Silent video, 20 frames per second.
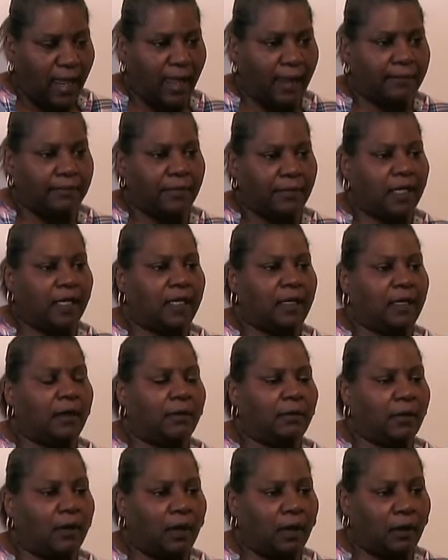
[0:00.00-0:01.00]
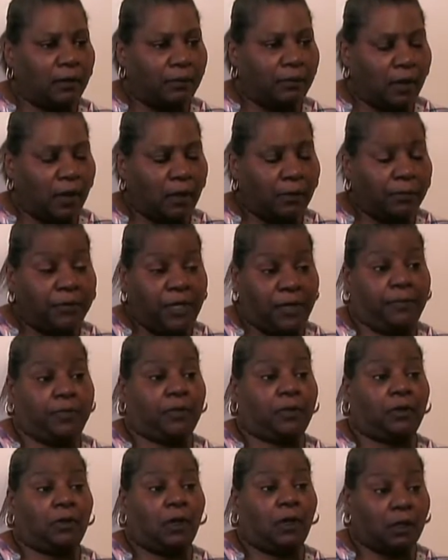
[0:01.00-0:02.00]
And many uh,
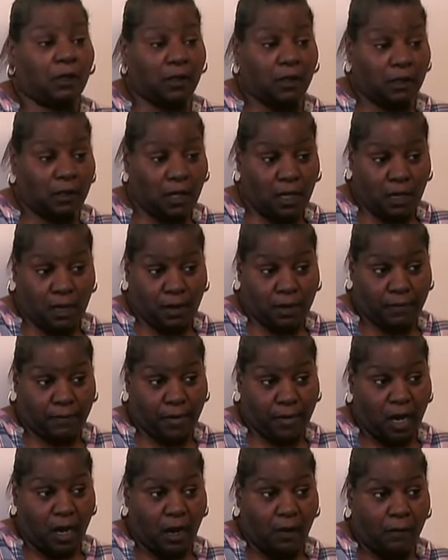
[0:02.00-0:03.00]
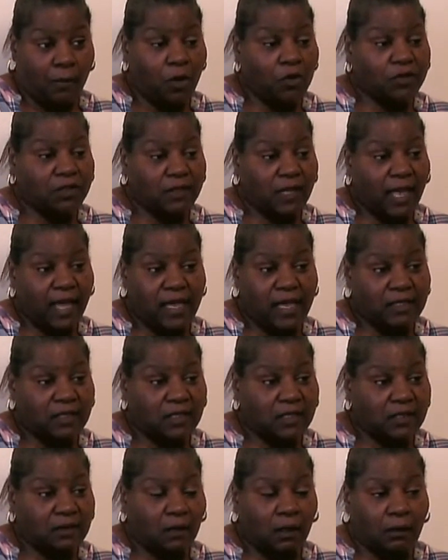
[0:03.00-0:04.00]
people are gonna come. Most
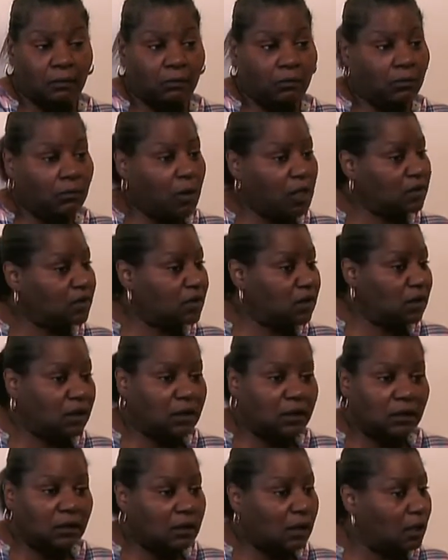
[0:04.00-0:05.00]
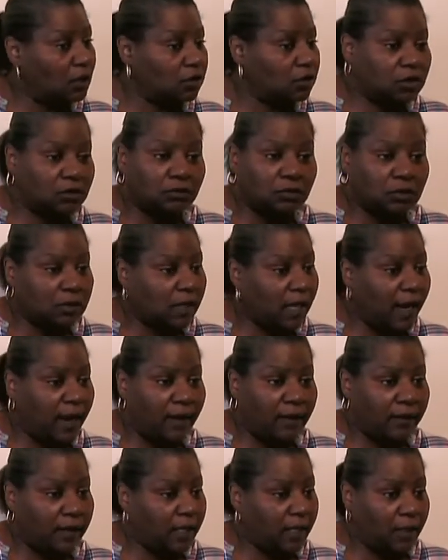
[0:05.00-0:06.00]
houses are multicultural
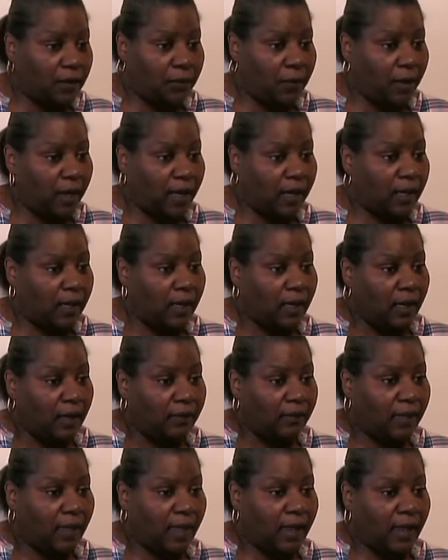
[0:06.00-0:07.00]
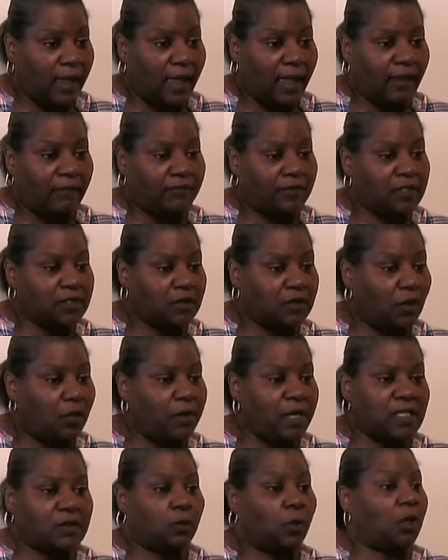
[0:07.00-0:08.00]
now, anyway. They have there's
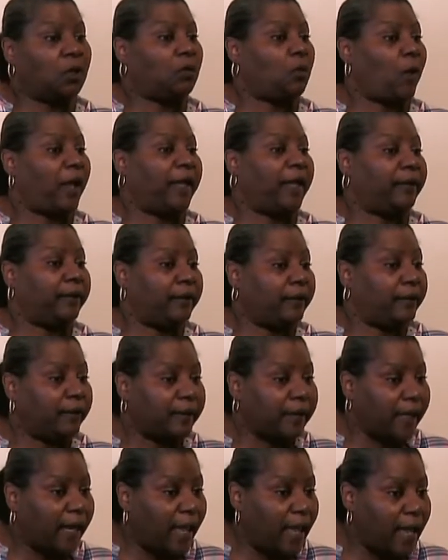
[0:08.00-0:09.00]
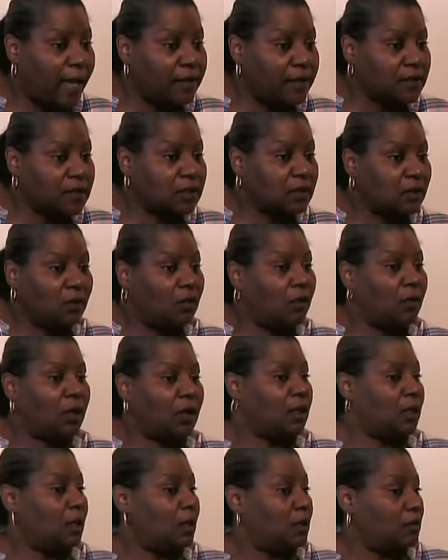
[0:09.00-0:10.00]
always one white girl in the house
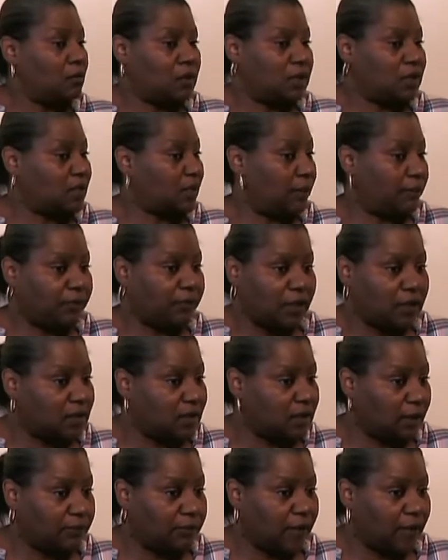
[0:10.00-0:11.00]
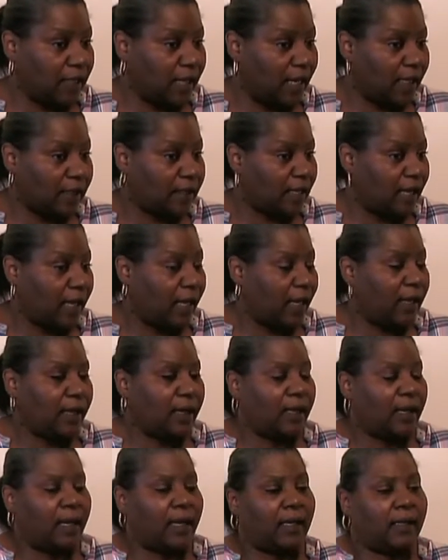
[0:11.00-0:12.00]
or or something something like
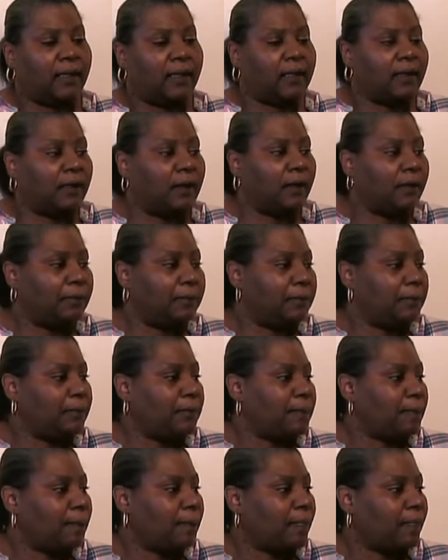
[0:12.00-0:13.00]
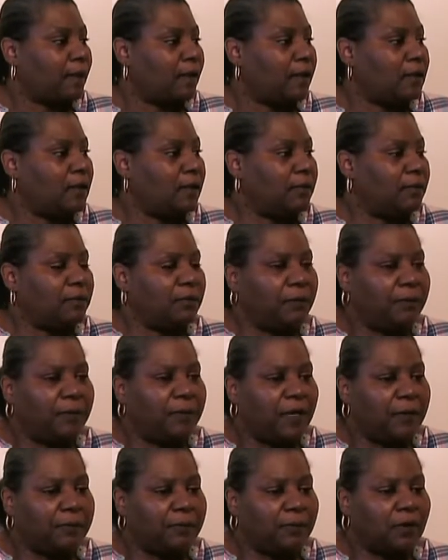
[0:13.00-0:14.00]
that. And um, the, the
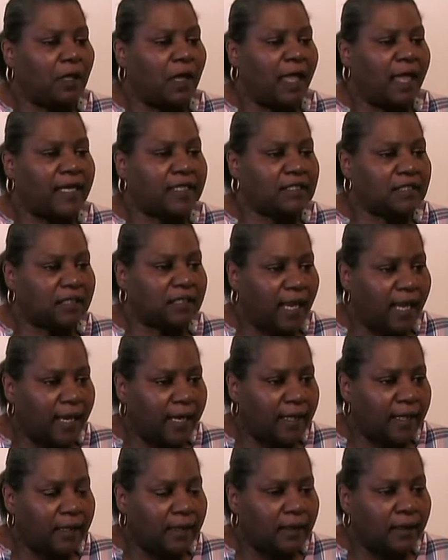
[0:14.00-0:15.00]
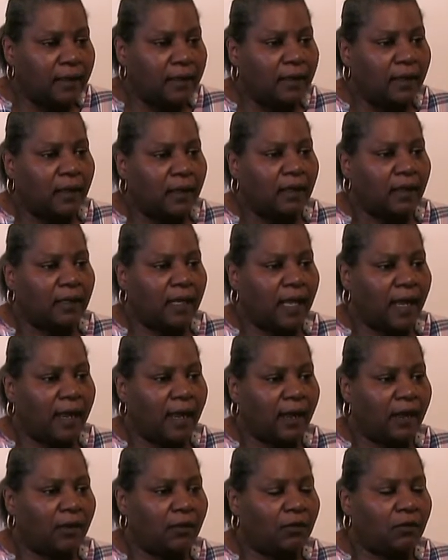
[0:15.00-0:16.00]
people are educated
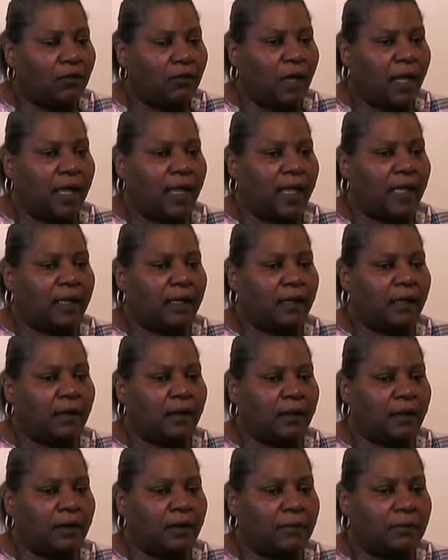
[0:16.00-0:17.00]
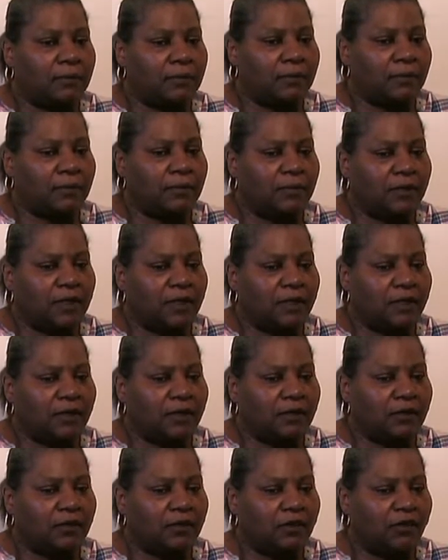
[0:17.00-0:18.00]
now, and um,
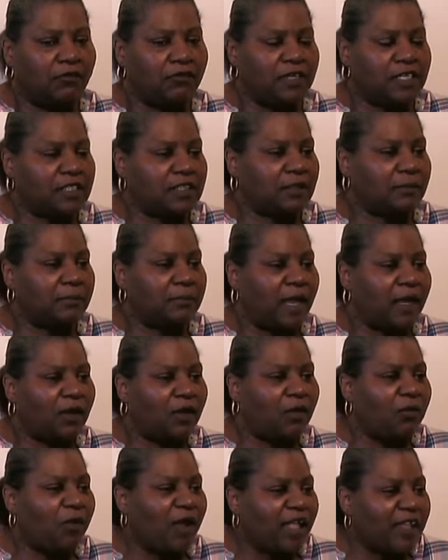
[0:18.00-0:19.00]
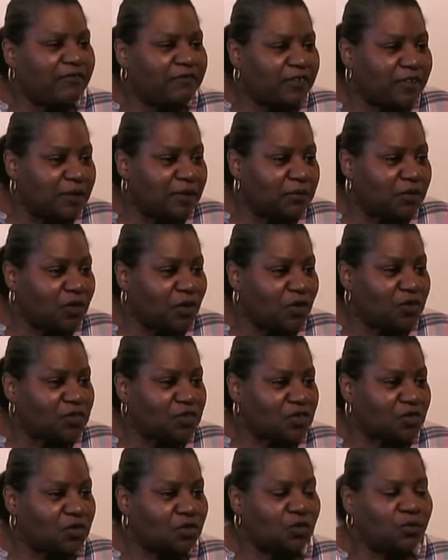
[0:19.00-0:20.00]
the the Orisha make a way for them to go
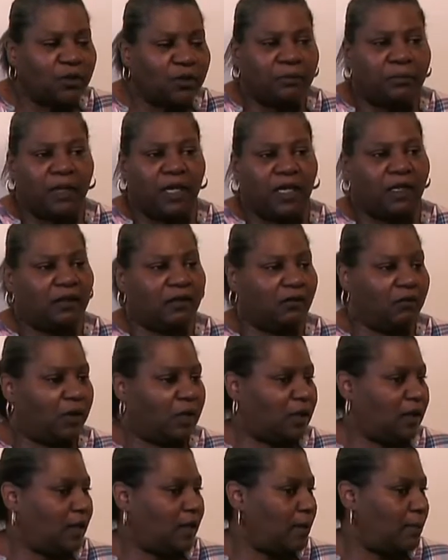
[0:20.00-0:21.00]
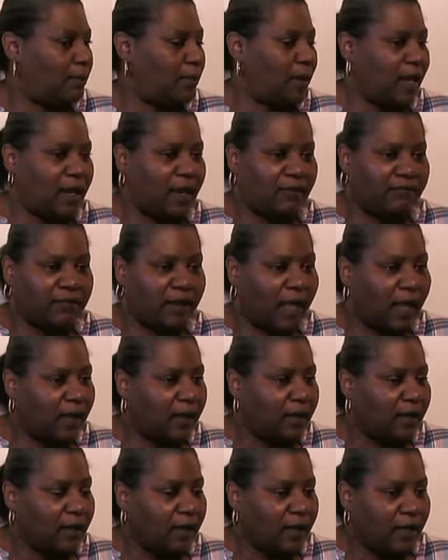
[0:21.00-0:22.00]
to school when may, when there may have
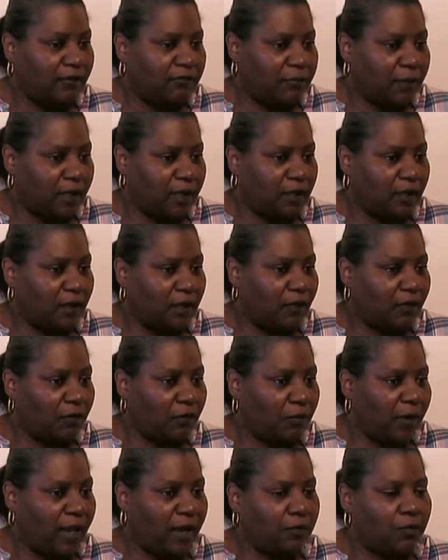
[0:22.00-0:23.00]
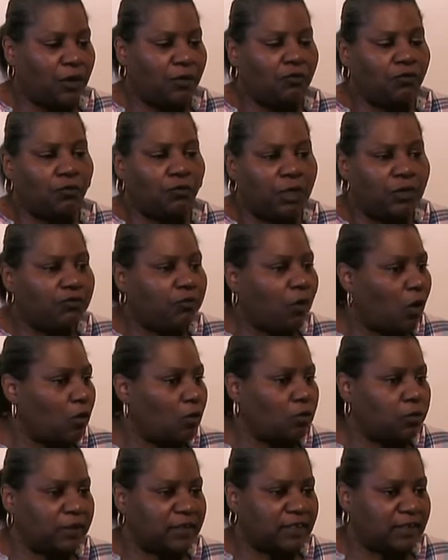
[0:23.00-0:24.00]
not have been another way. We we
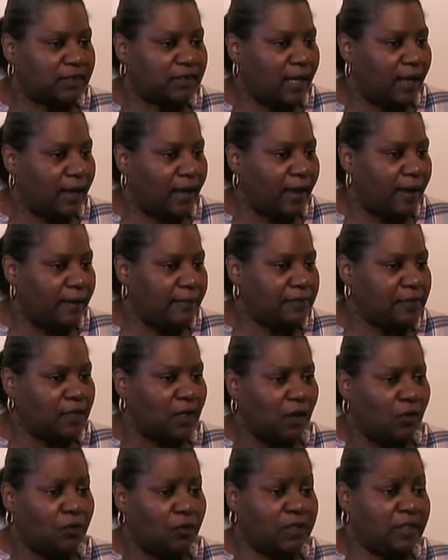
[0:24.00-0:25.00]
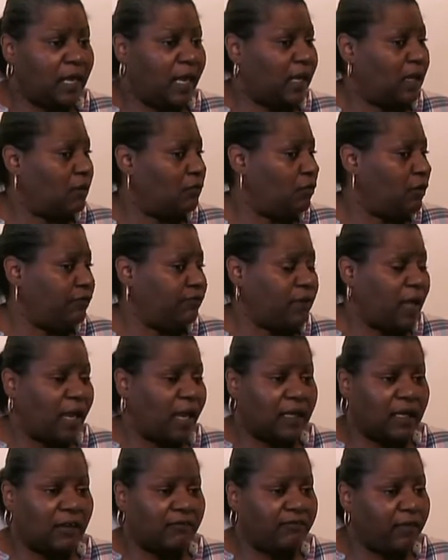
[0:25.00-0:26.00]
roll with the times. We take we've
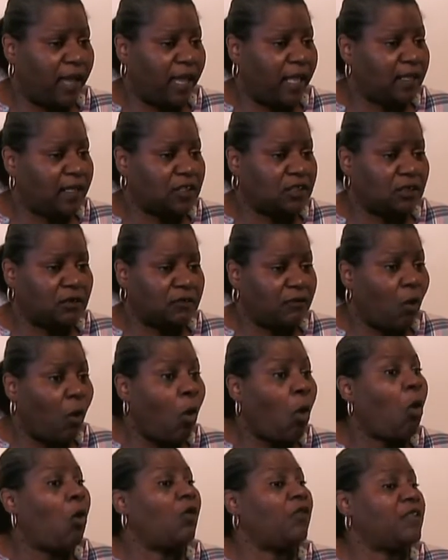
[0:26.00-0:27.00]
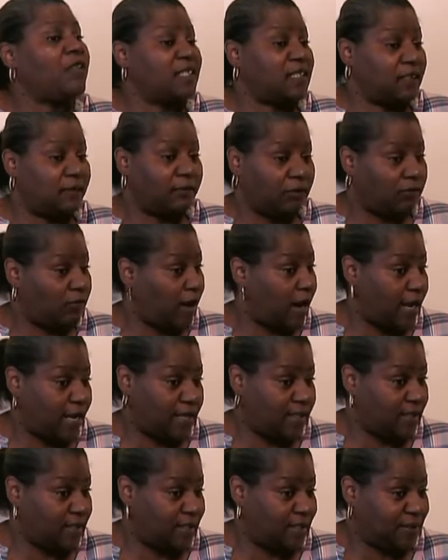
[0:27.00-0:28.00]
taken advantage of all the civil
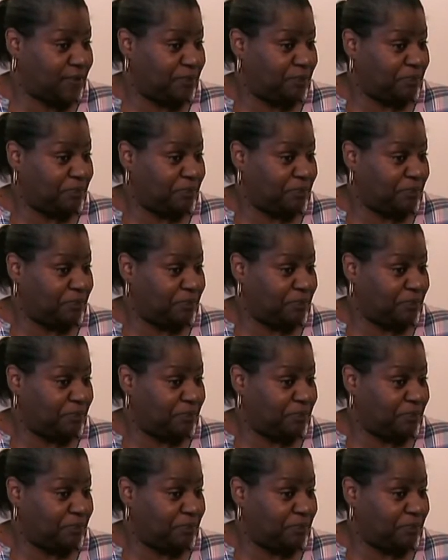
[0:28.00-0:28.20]
rights,